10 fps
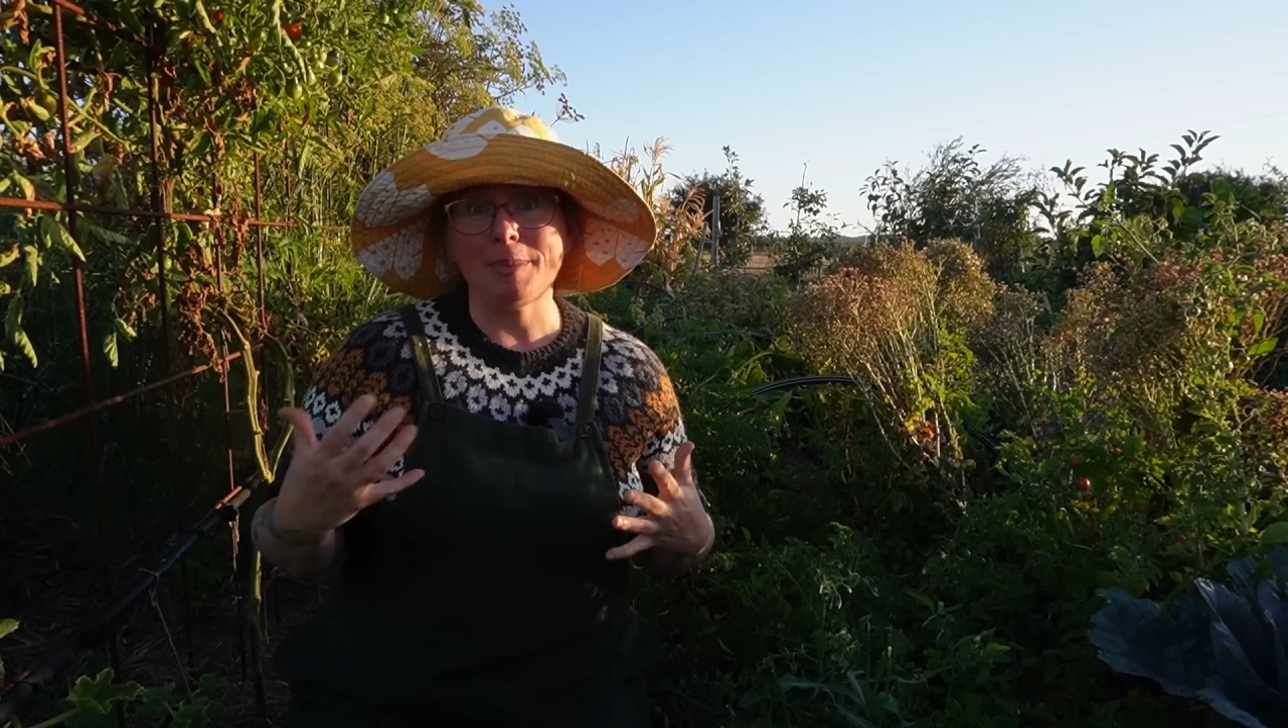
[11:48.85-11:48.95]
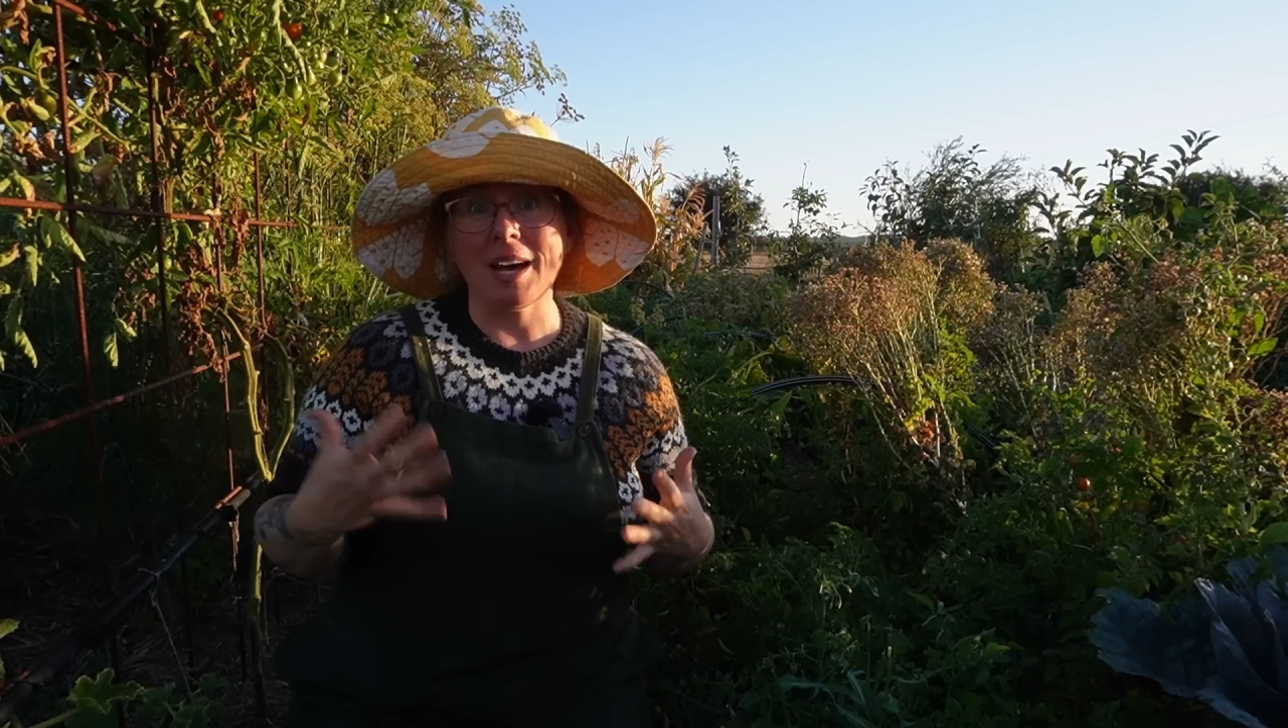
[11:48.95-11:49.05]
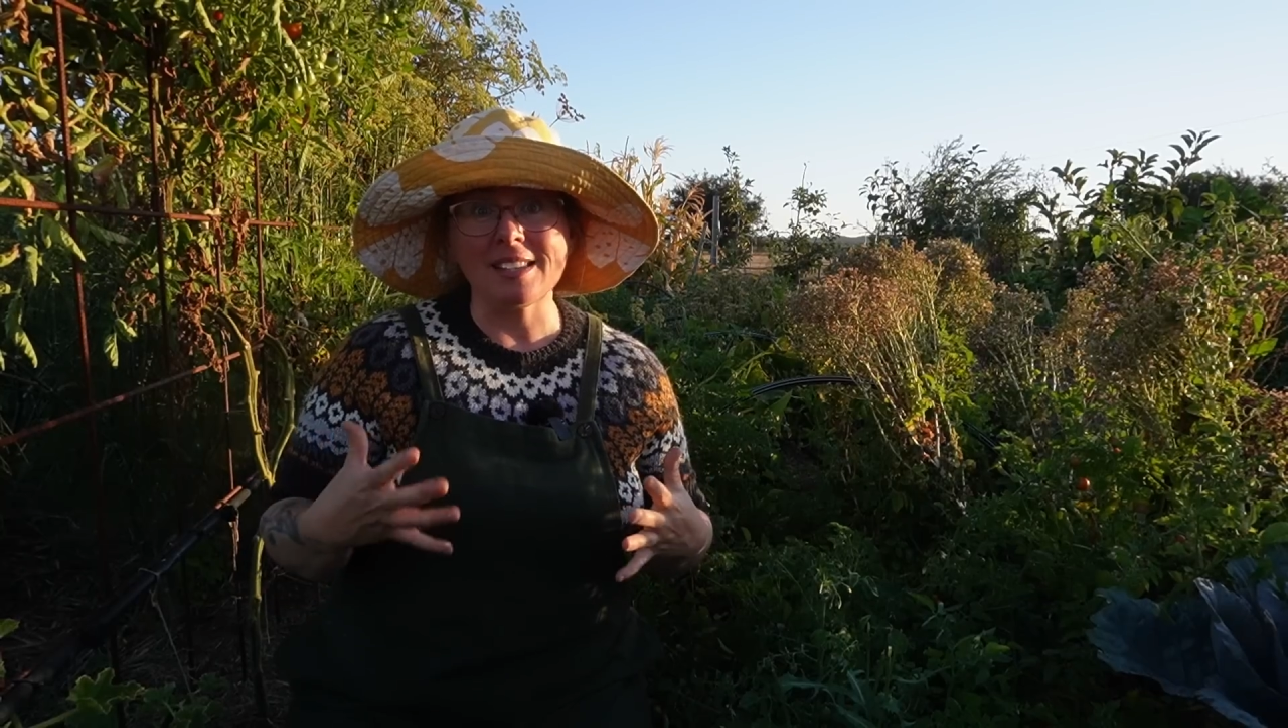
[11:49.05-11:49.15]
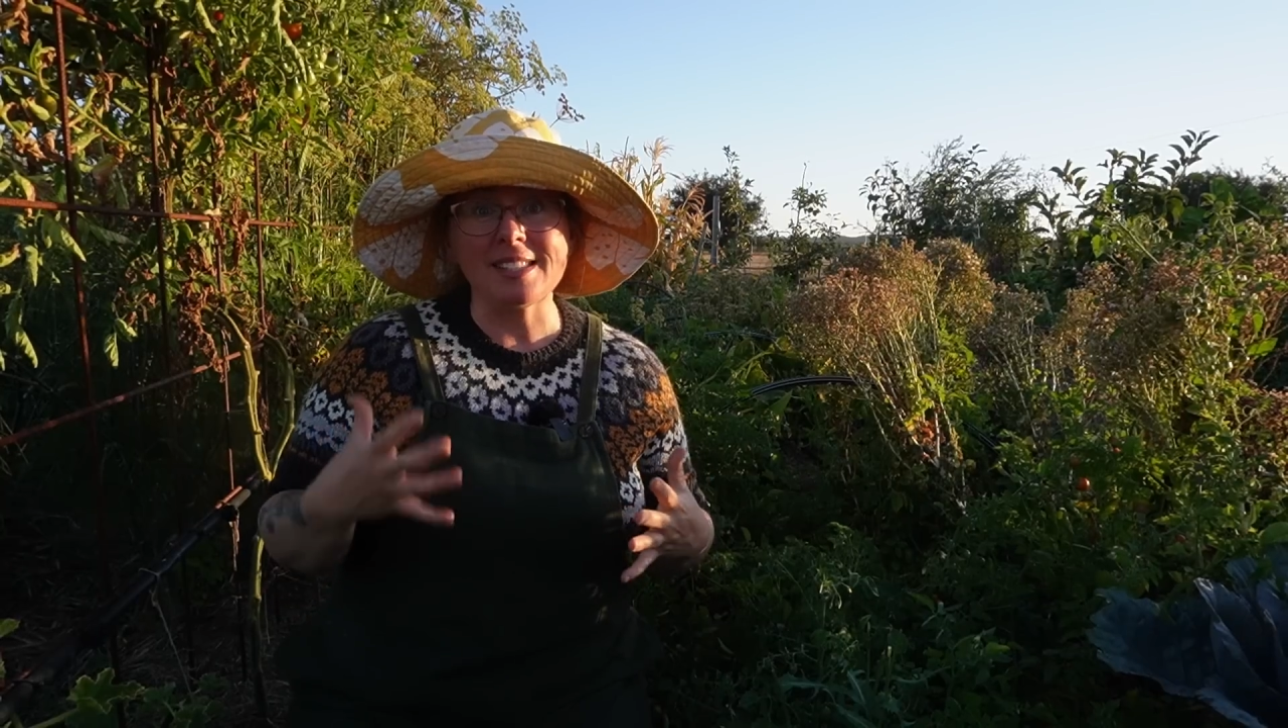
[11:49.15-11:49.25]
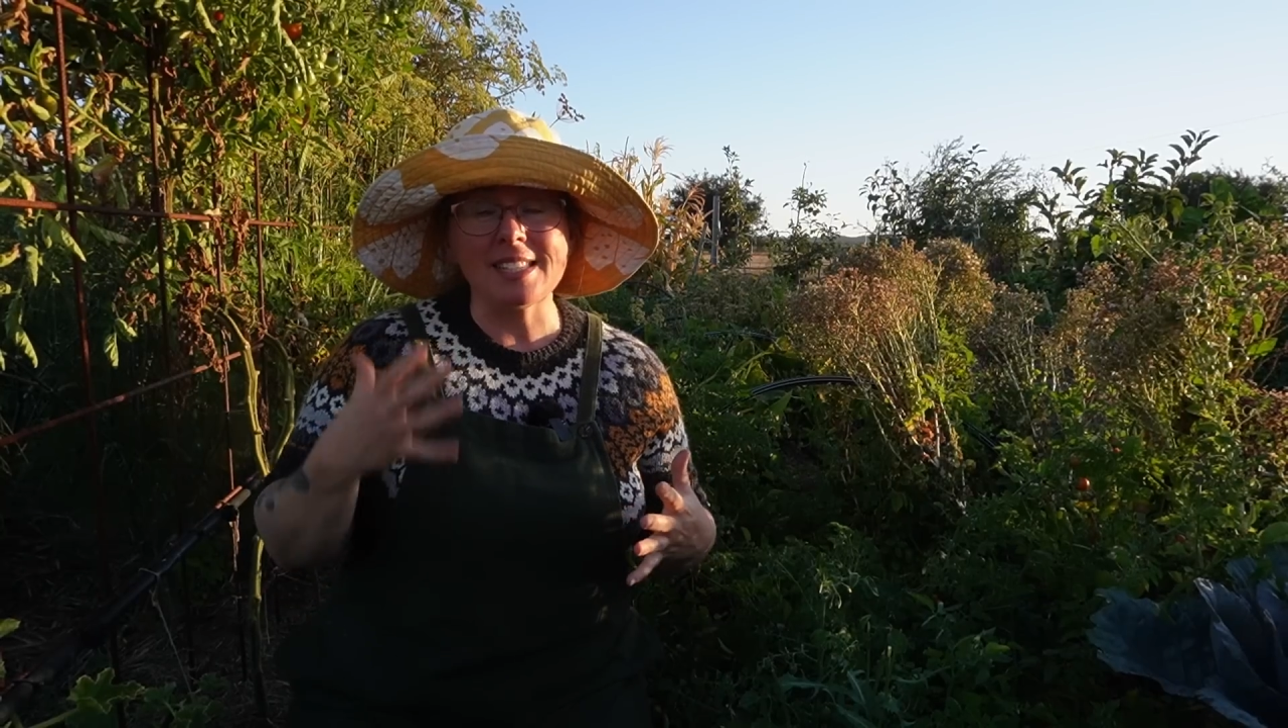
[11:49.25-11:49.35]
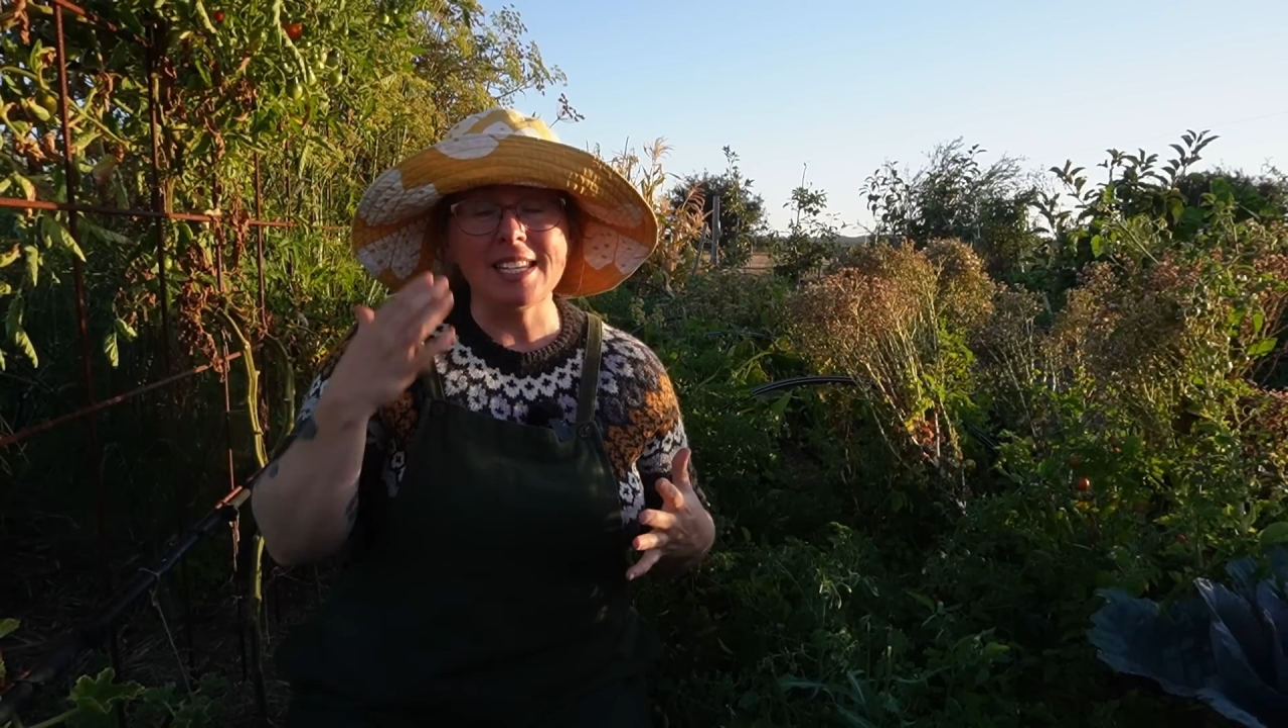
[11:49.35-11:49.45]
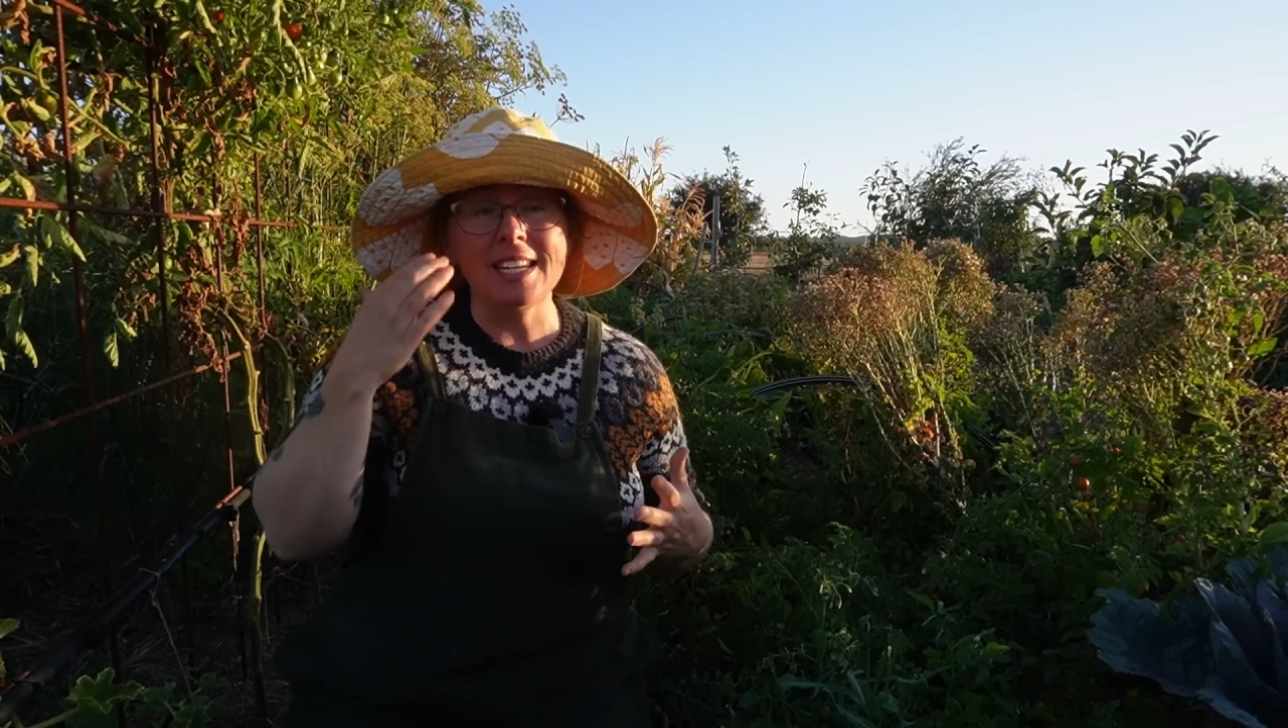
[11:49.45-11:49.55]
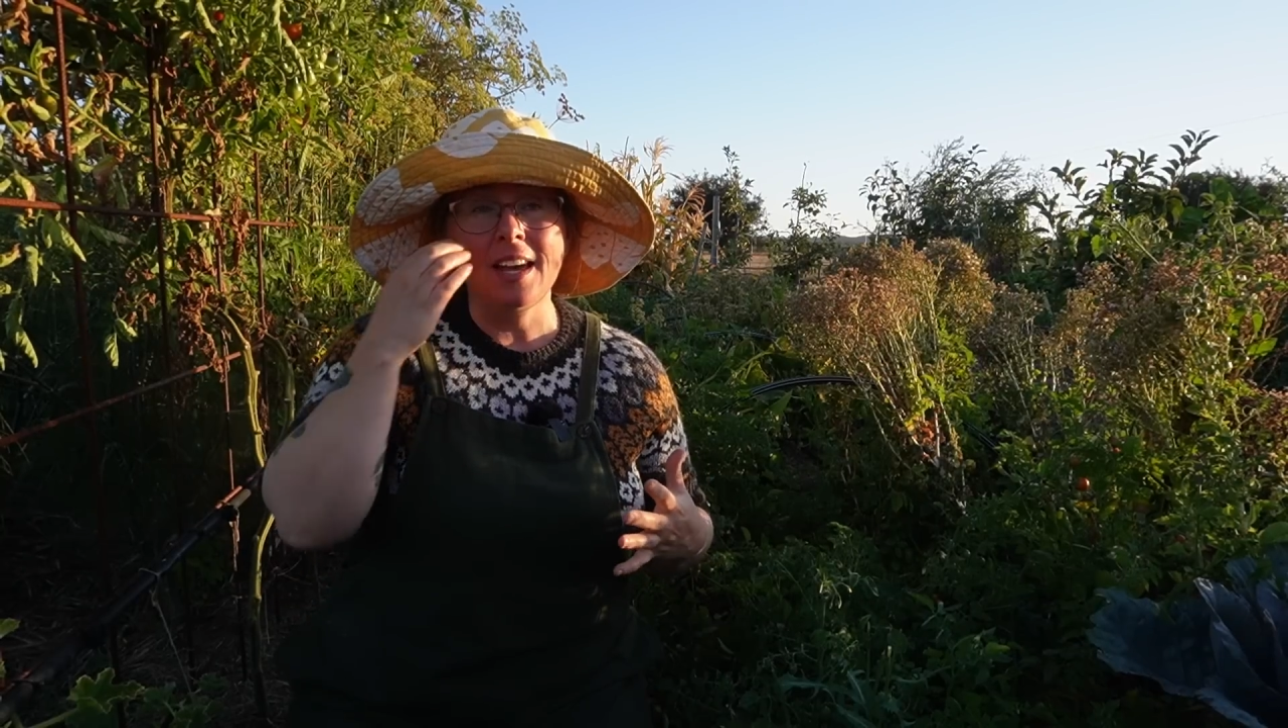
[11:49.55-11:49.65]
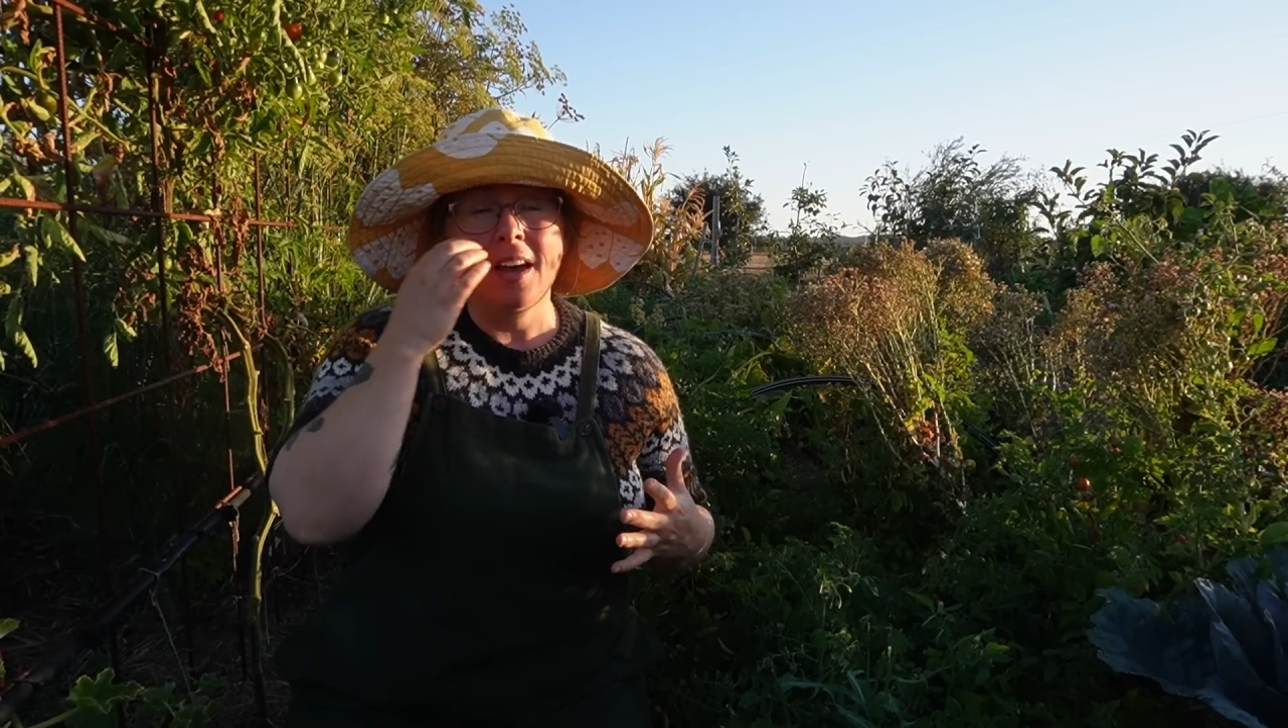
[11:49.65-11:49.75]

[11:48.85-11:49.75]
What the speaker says: parsley.